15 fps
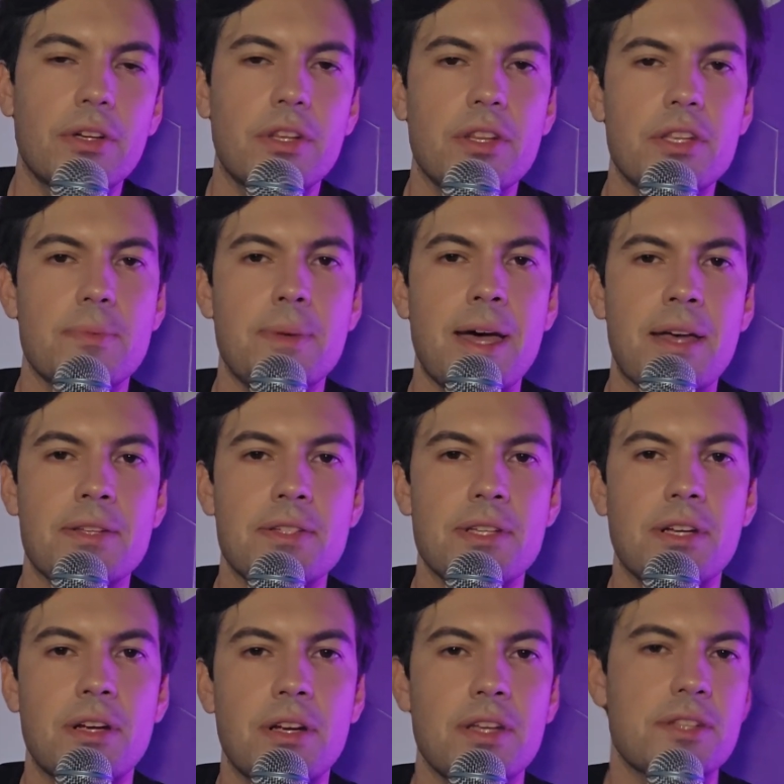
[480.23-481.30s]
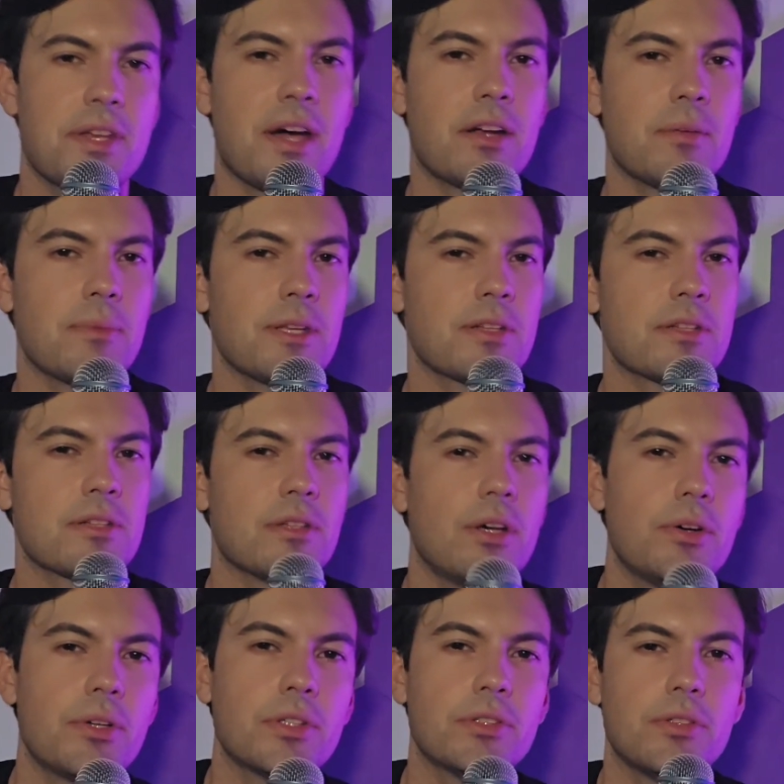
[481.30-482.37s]
in this past year is how to be
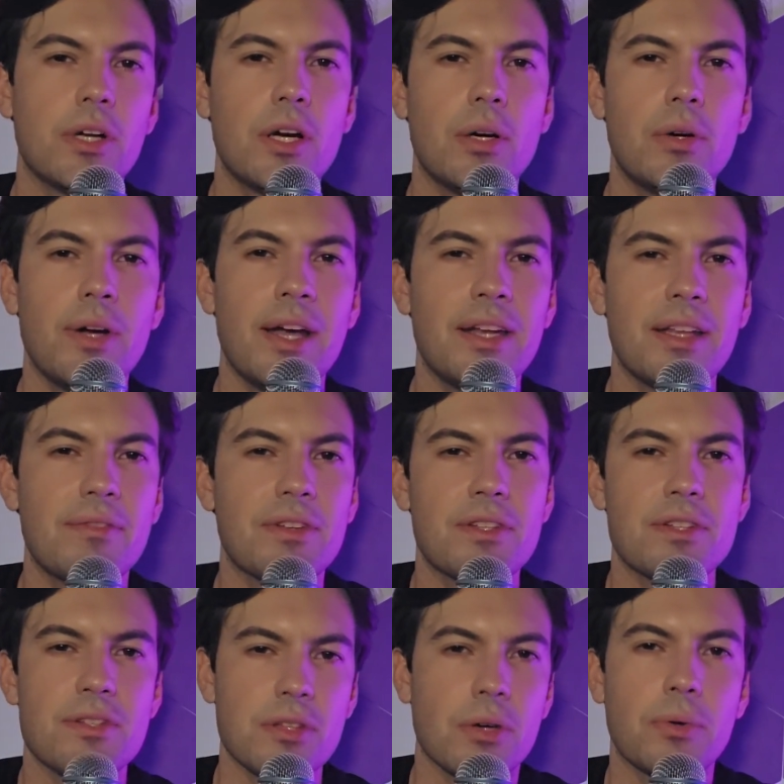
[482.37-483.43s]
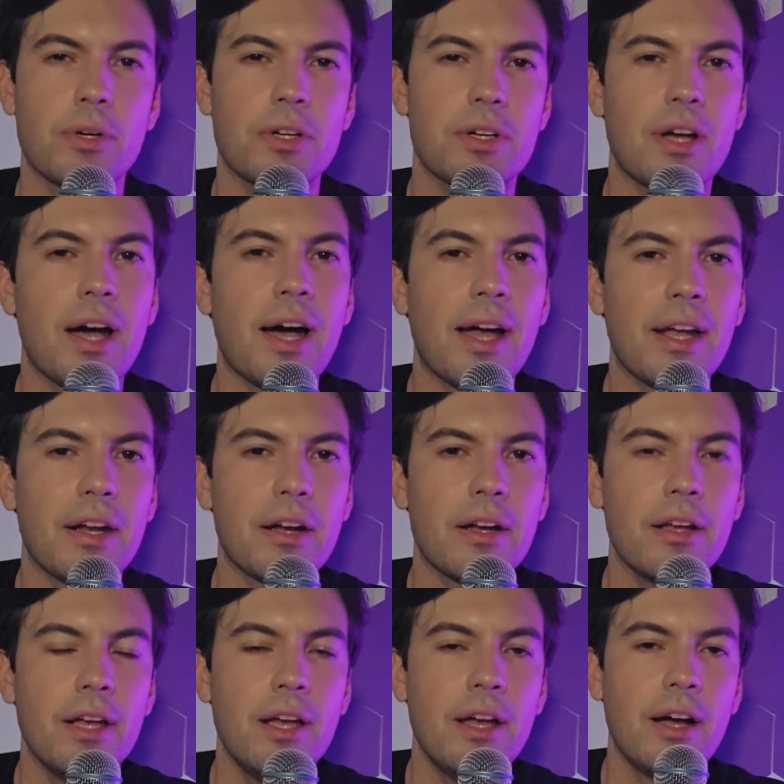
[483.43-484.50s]
slow to grow and even slower to
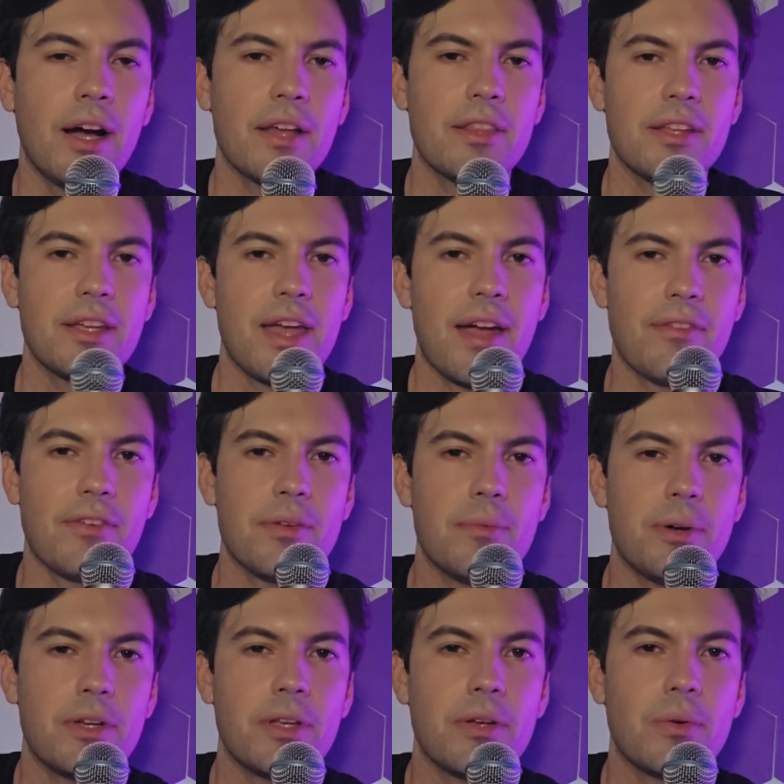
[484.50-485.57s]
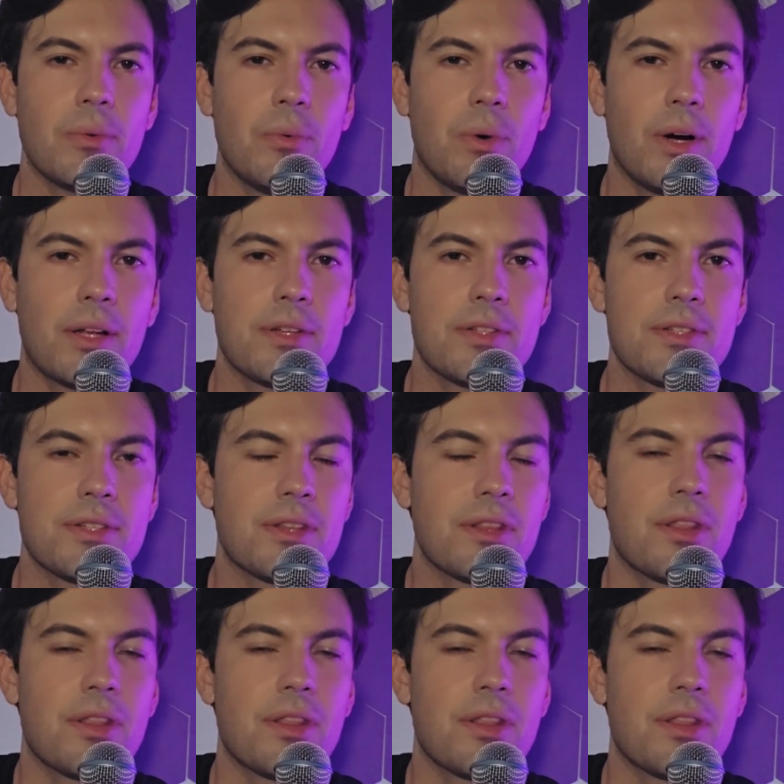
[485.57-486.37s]
hire. I think everybody wants the